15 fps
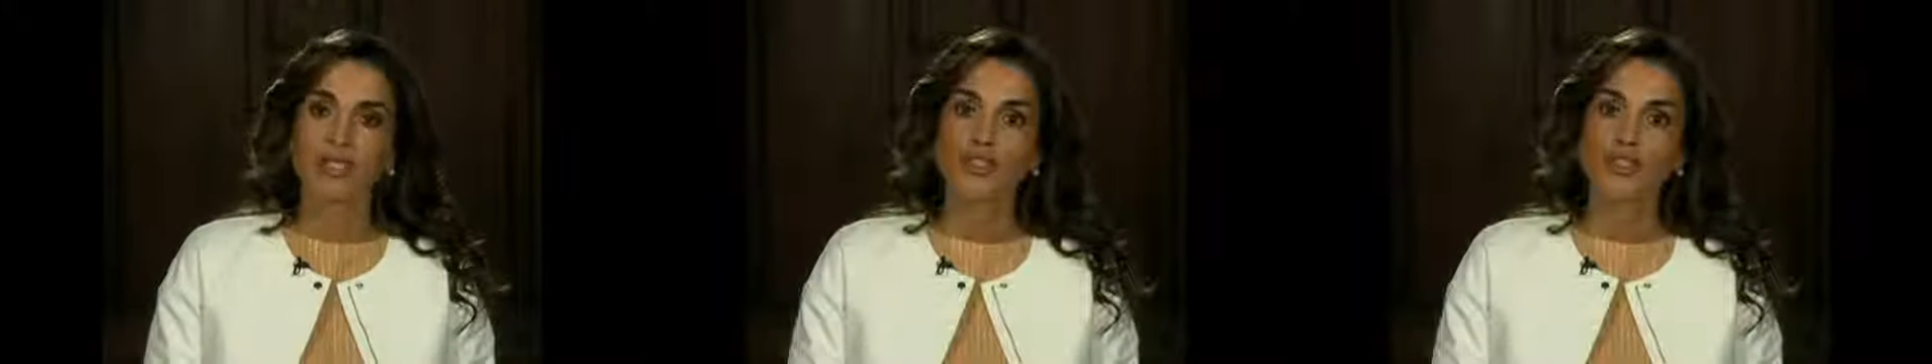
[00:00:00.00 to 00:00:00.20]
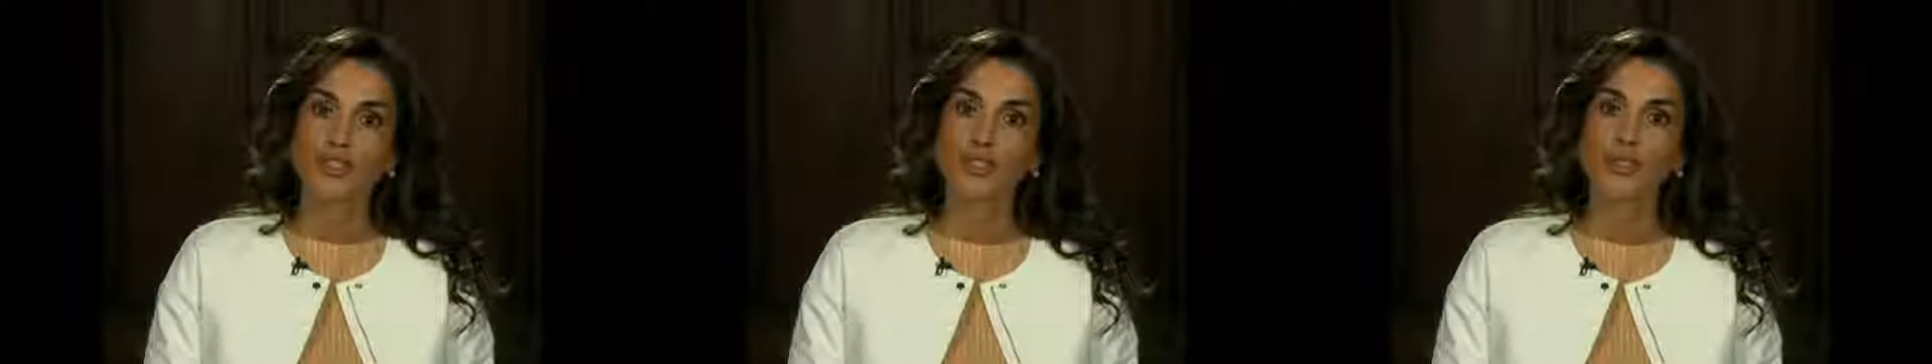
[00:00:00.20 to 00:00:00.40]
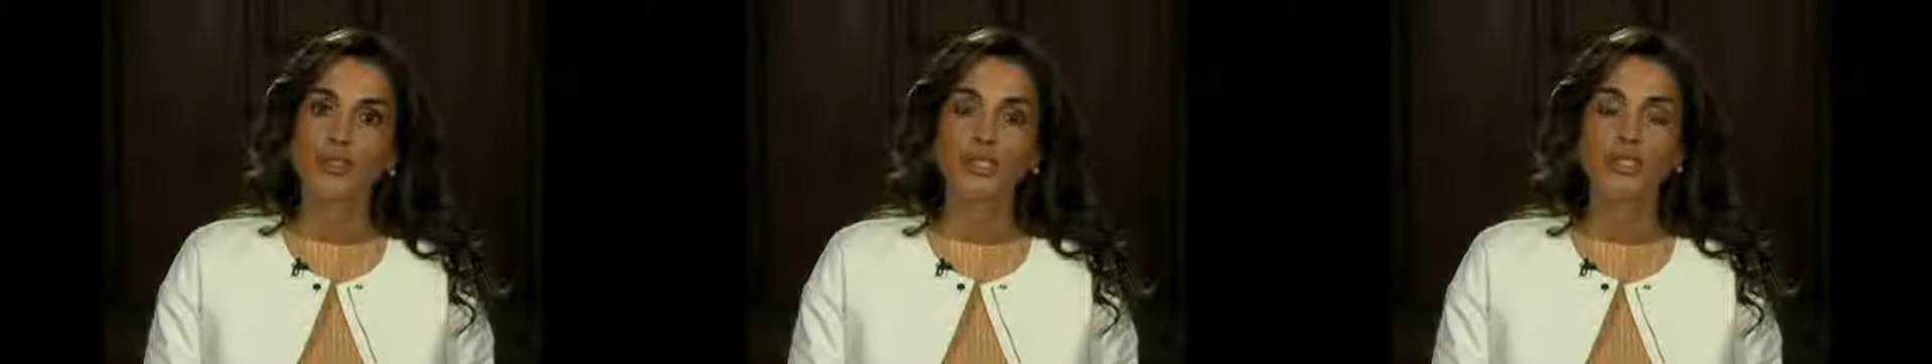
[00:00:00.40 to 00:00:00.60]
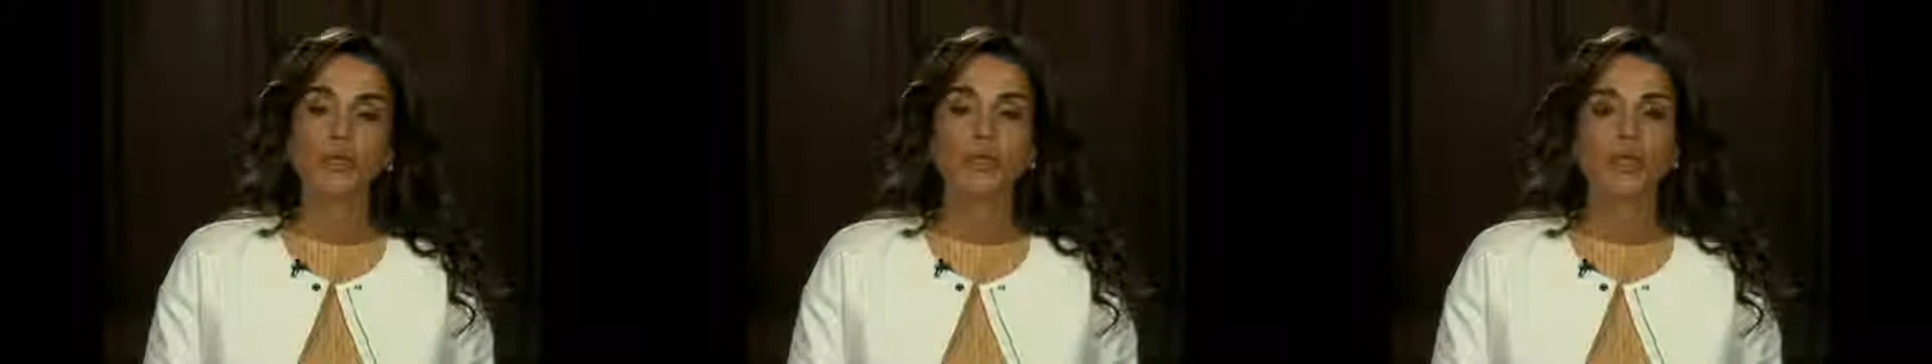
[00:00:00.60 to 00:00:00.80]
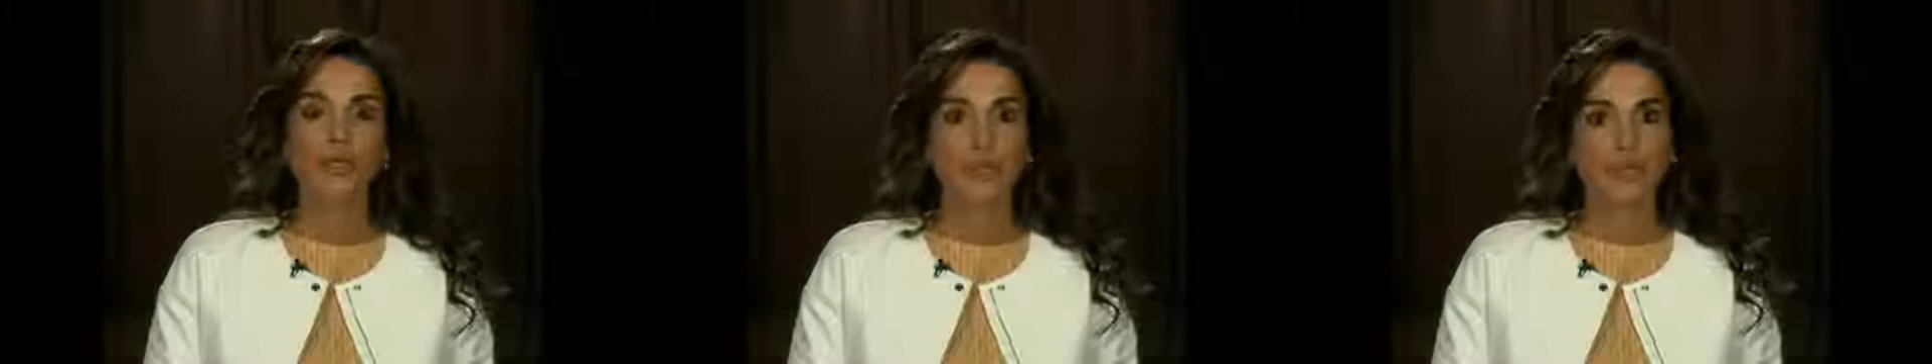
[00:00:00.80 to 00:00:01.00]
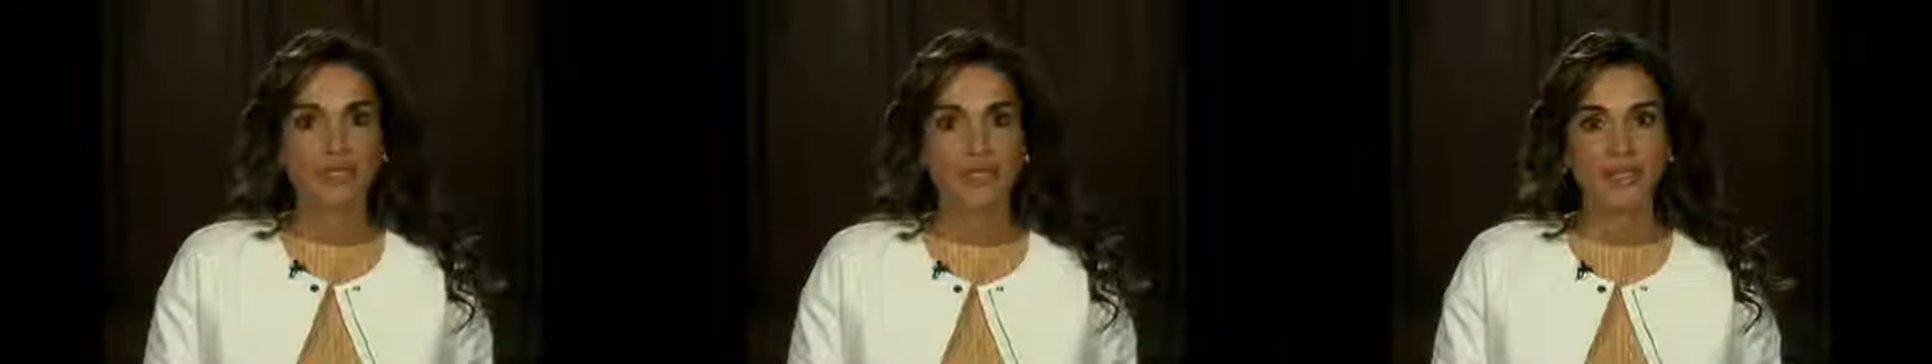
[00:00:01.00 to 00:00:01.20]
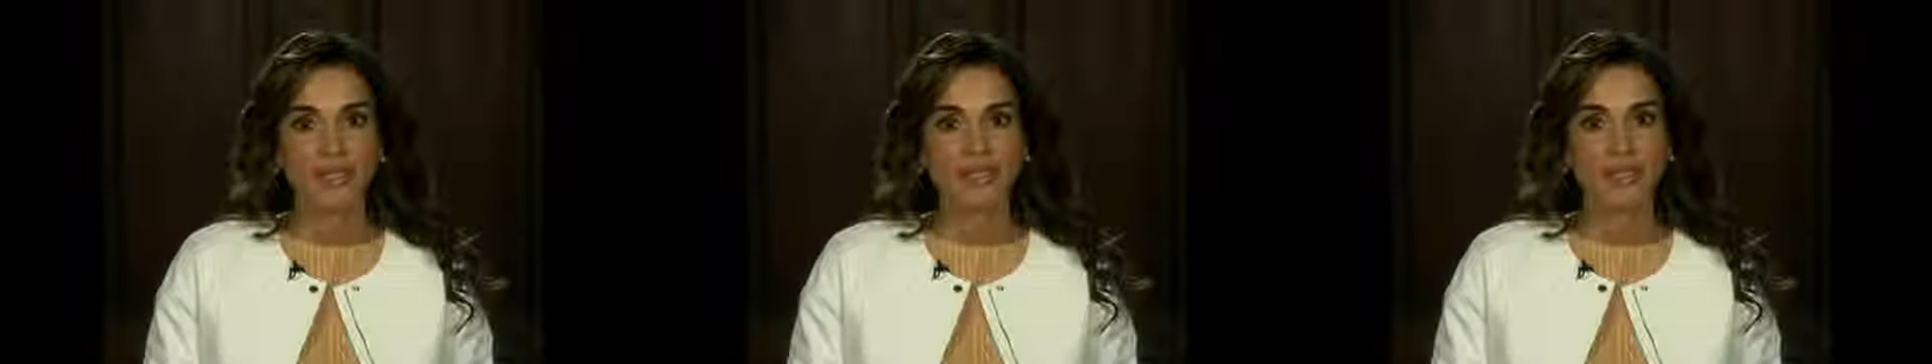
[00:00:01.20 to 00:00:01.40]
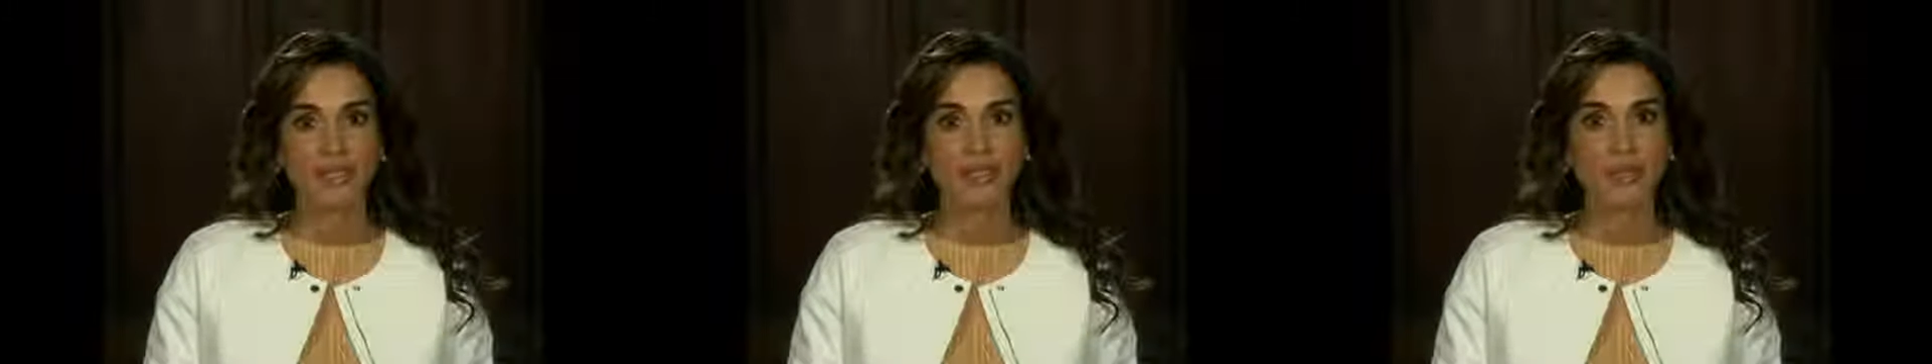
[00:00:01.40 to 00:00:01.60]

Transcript: Just look at social media,